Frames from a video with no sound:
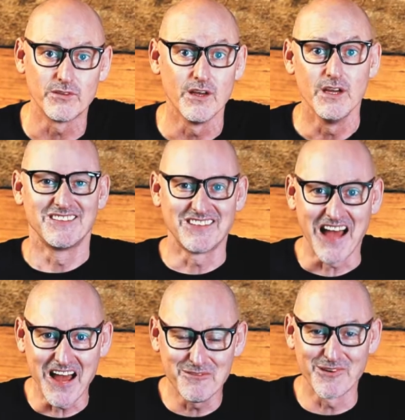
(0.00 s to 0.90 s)

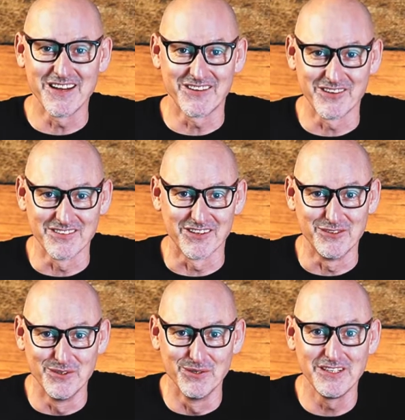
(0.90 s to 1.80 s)
ZonRanker is a
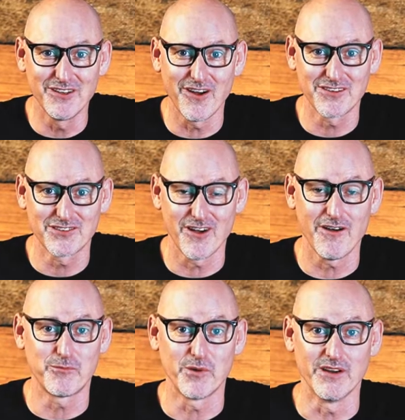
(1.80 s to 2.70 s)
newly launched
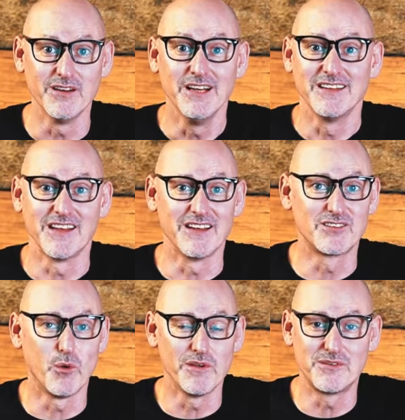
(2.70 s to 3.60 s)
software that is
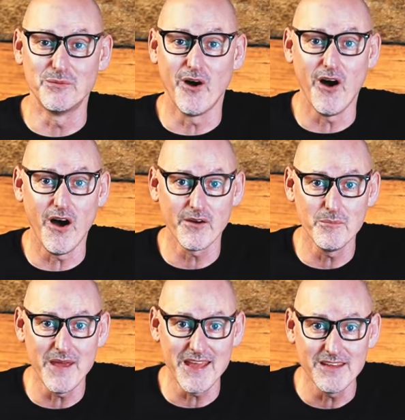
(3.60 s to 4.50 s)
going to
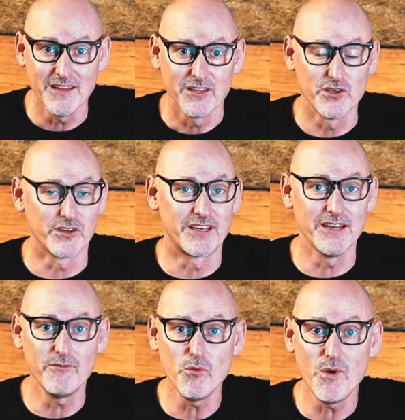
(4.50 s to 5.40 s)
automate your
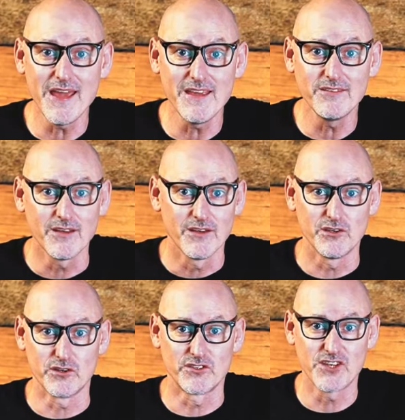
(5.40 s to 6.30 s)
giveaways,
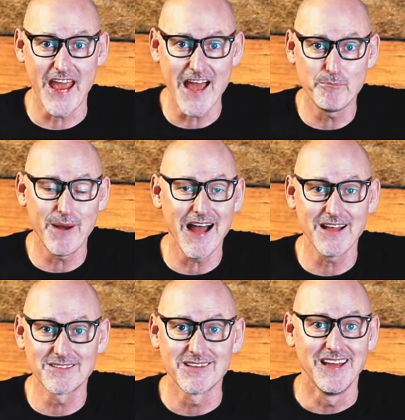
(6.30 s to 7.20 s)
your
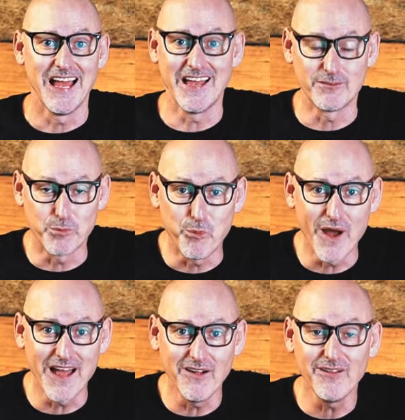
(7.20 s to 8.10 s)
chatbots, as
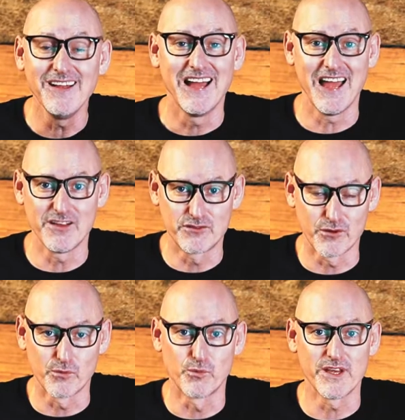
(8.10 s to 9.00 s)
well as
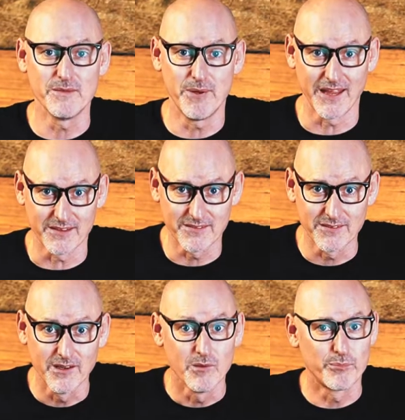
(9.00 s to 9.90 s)
your rebates
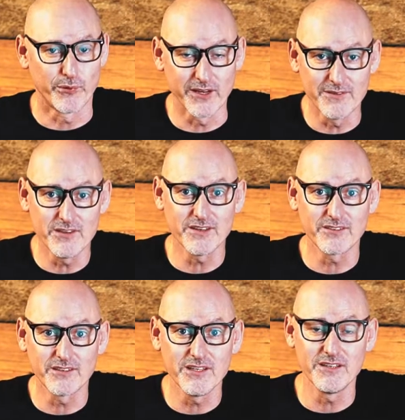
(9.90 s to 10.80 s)

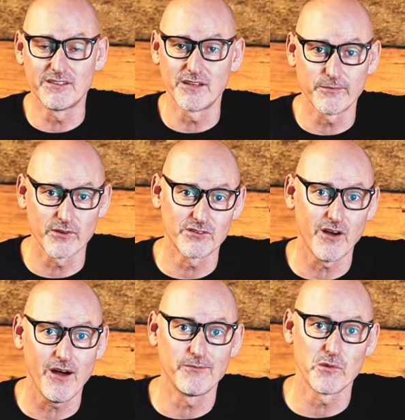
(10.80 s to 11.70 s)
previously in different
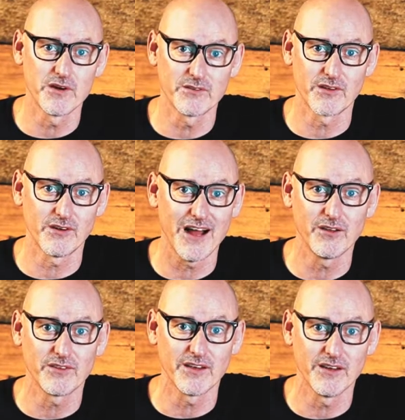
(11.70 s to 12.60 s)
softwares that are
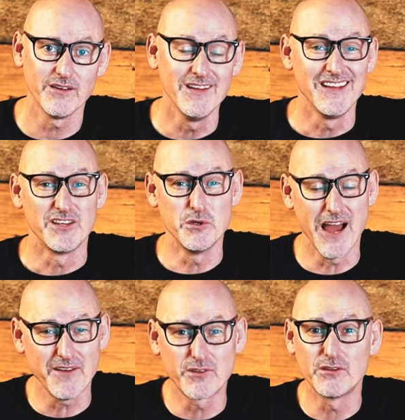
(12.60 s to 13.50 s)
out there. You
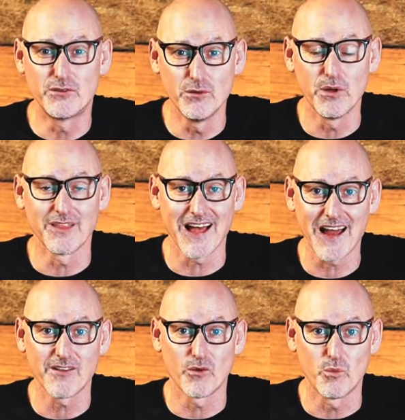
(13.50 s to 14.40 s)
have to do a
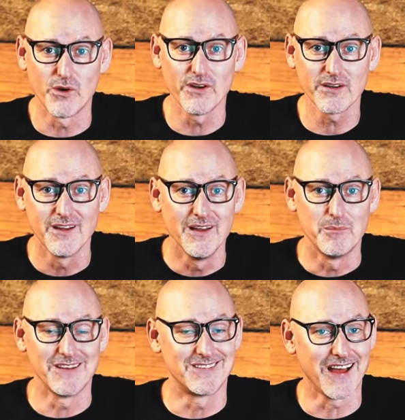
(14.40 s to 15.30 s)
lot of the work,
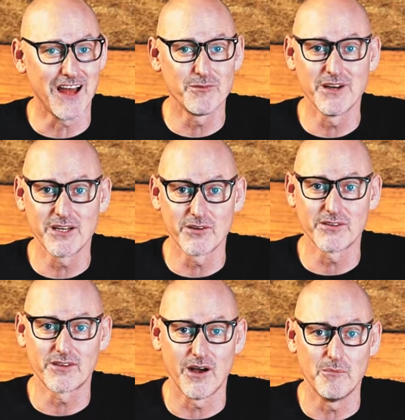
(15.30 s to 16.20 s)
but Zonranker
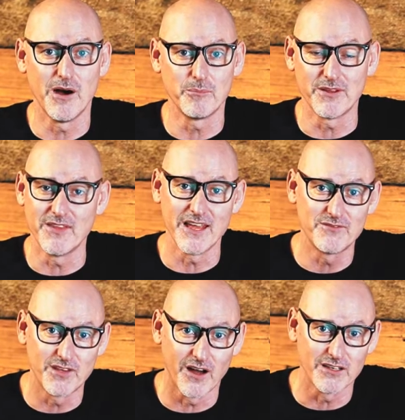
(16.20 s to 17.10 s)
has come up and
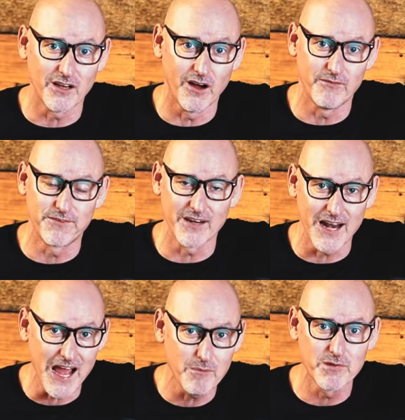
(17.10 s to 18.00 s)
they've done a
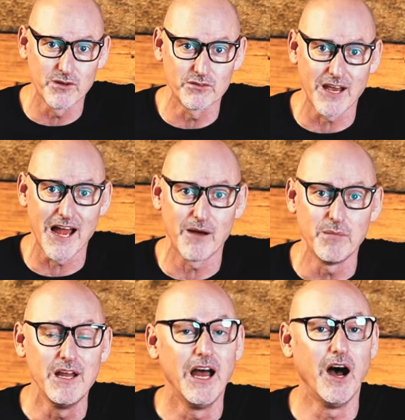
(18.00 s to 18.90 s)
phenomenal
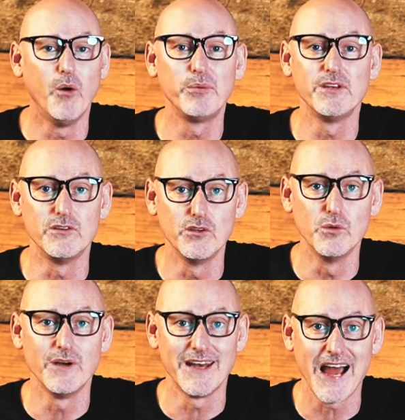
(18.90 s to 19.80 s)
job helping
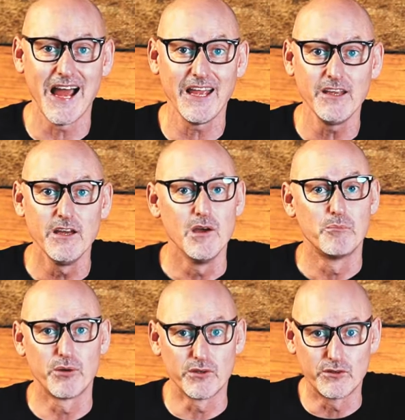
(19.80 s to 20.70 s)
you and I
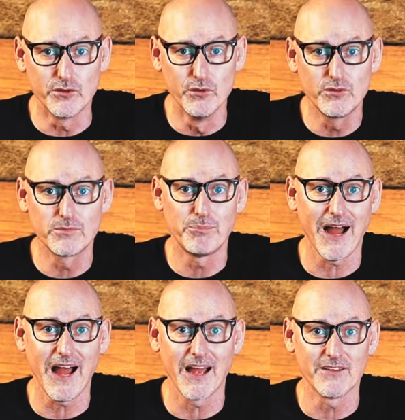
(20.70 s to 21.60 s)
produce
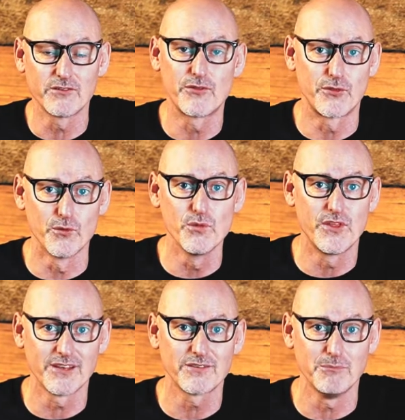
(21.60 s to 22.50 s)
buys through
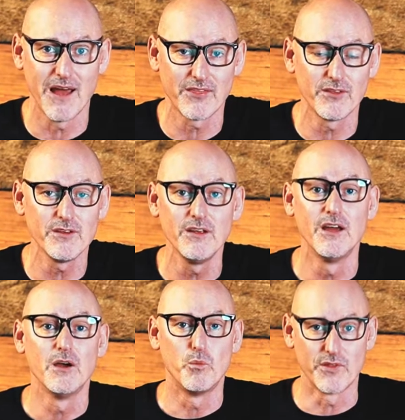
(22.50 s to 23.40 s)
this method
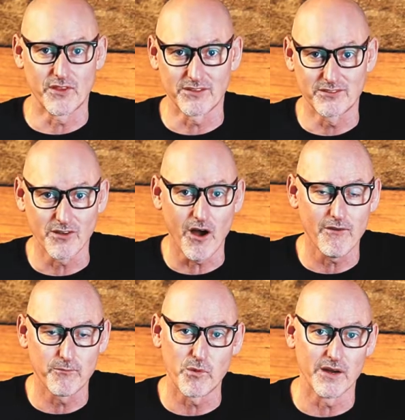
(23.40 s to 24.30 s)
with the
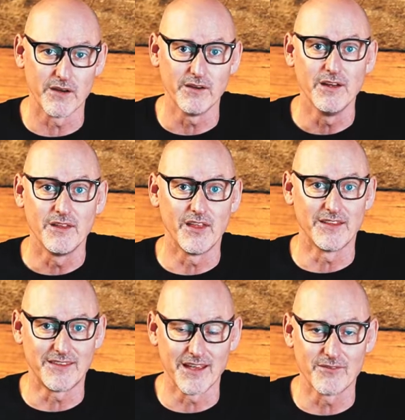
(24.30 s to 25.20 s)
software
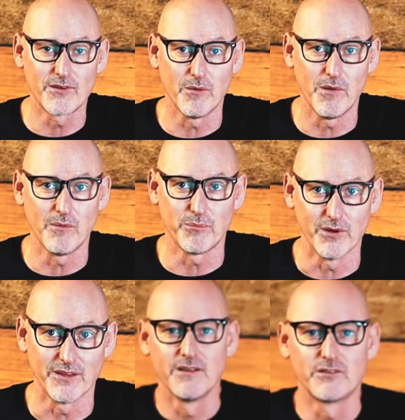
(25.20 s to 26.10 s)
that they have come up
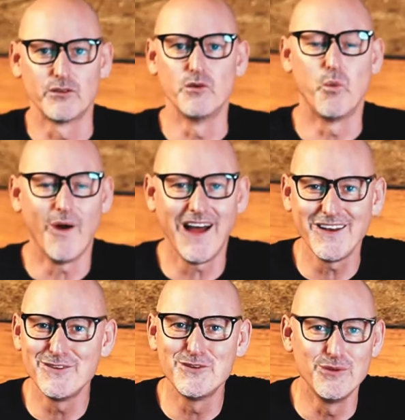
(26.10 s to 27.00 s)
with. So you want
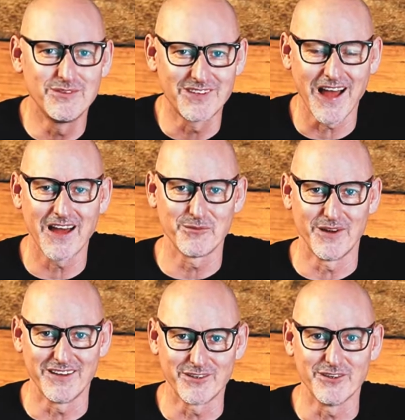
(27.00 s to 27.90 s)
to use
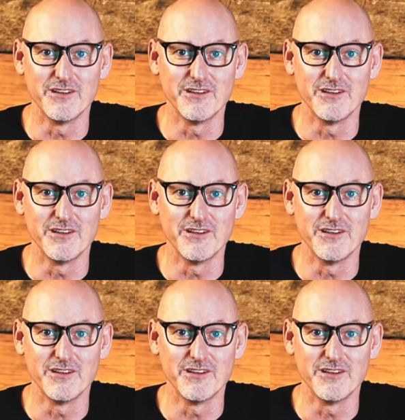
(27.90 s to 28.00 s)
Zonranker.